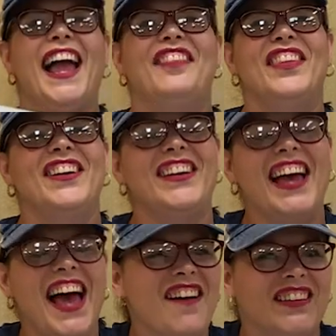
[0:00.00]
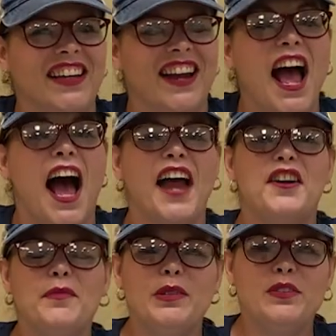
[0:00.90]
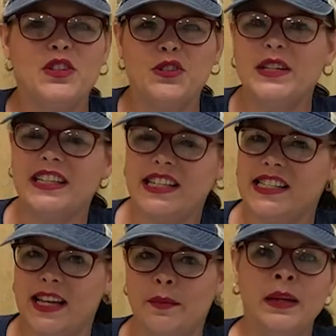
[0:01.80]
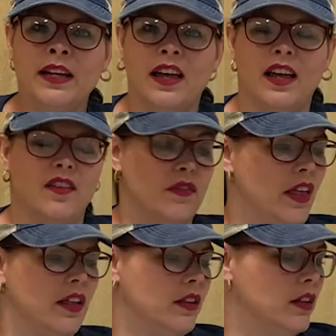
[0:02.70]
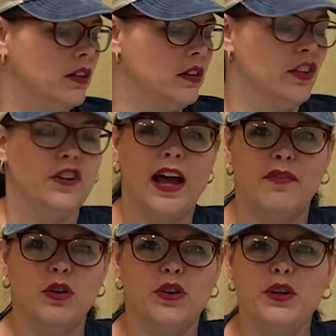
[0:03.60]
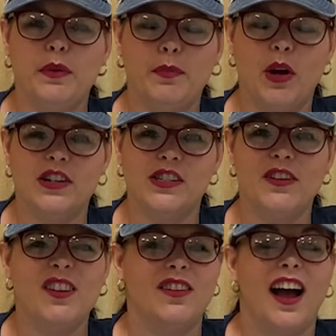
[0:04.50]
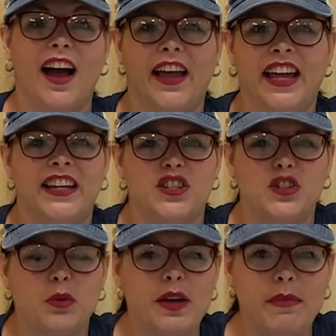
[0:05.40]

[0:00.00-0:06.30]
And there you have it. I hope you enjoyed this segment of The Craft Corner with Parks and Rec and enjoy